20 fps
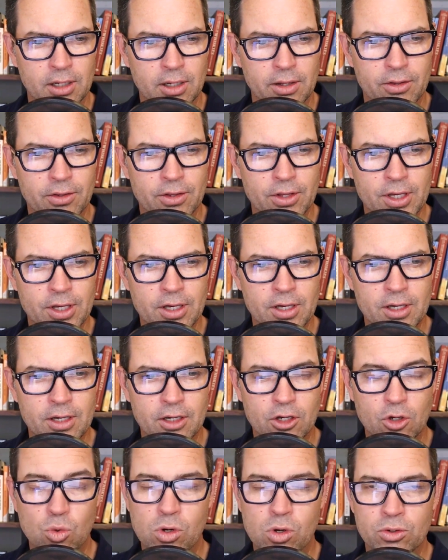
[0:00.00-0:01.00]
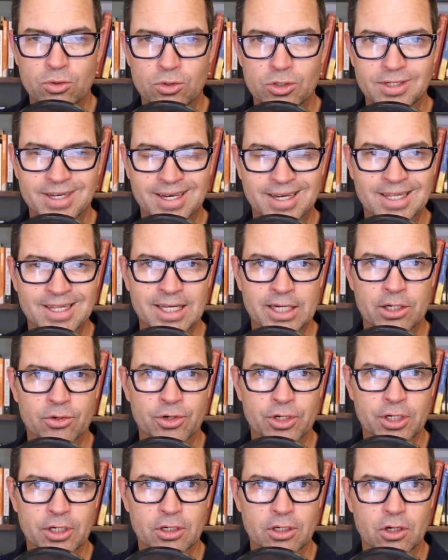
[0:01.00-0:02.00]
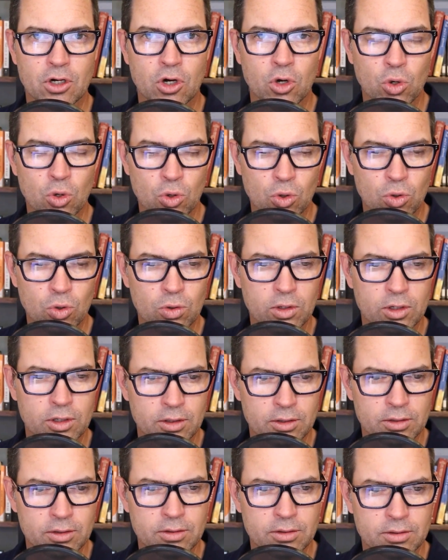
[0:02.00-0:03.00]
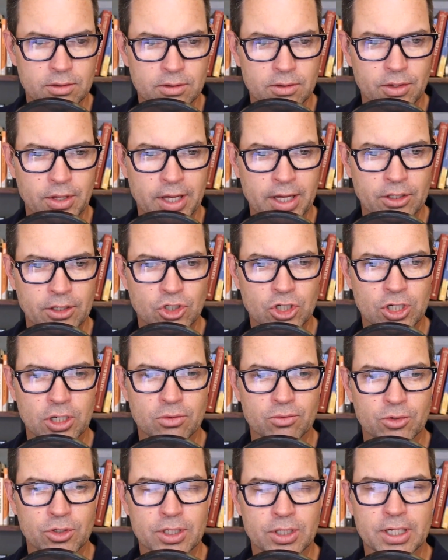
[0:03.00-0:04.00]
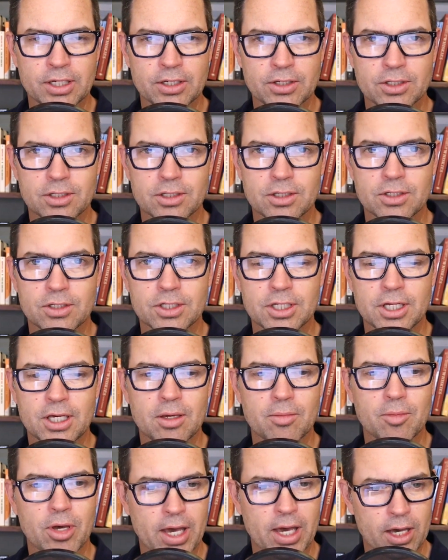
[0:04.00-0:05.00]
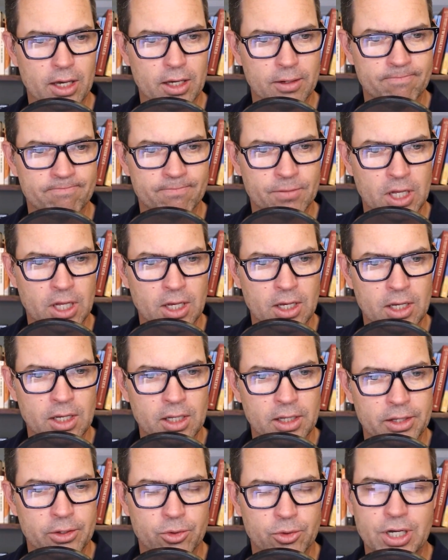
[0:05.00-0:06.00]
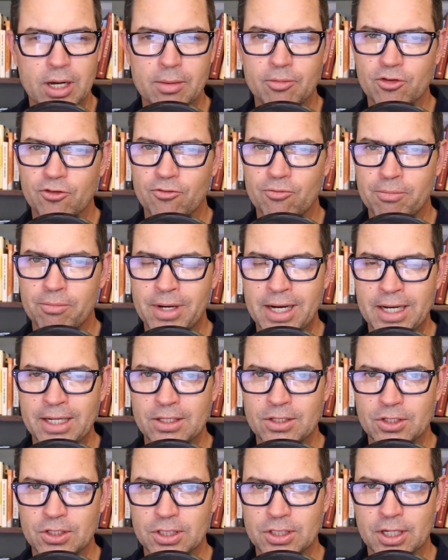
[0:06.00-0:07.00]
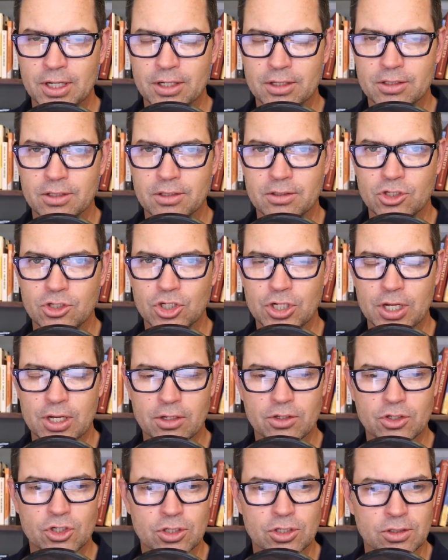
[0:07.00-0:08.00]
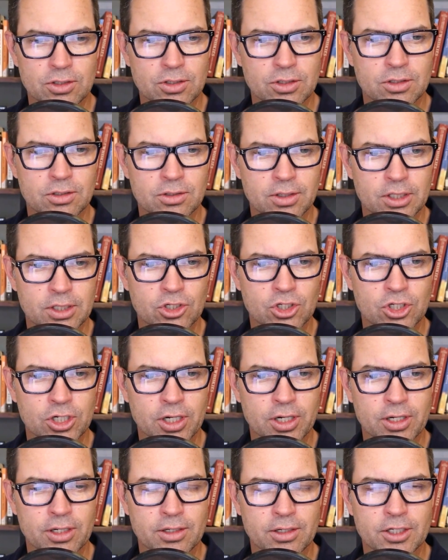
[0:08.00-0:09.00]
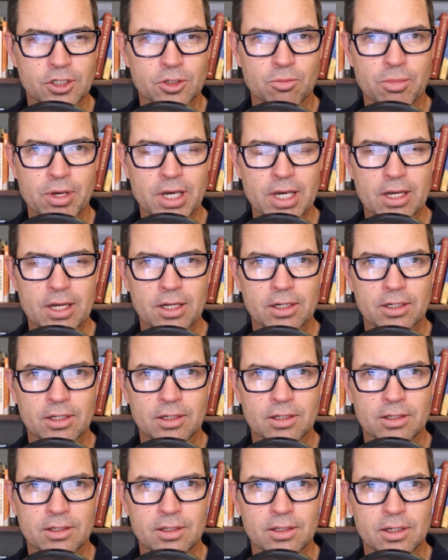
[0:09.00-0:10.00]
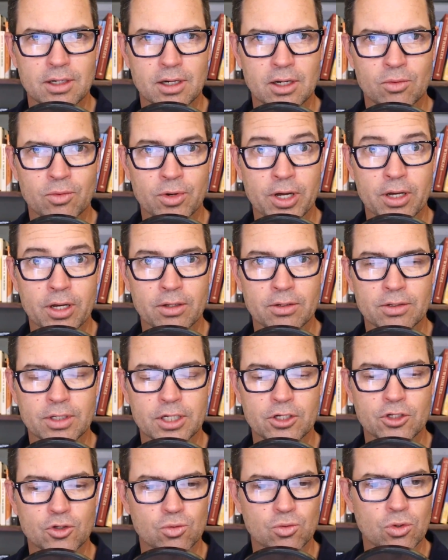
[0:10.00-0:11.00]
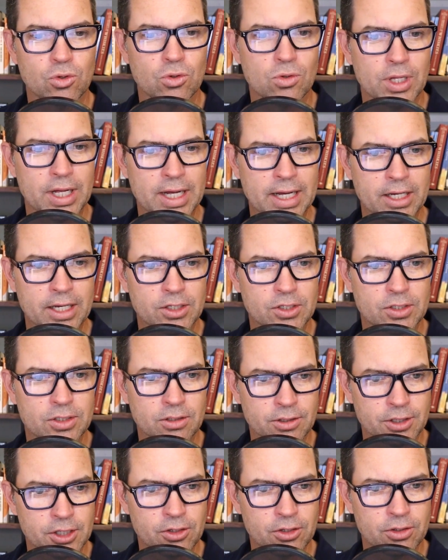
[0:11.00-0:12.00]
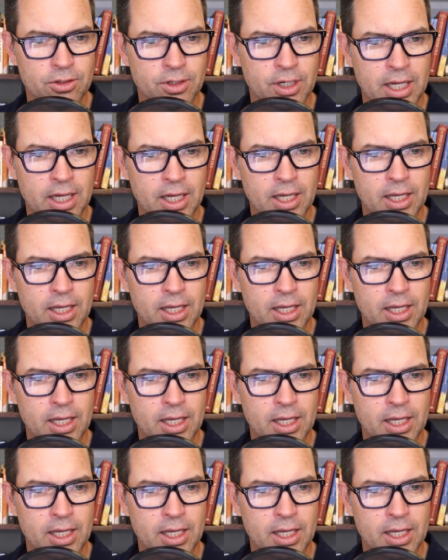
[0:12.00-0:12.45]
the, quote, glaring hole that John realized his team had. There were a couple of mindset changes that John has made around his role as the leader,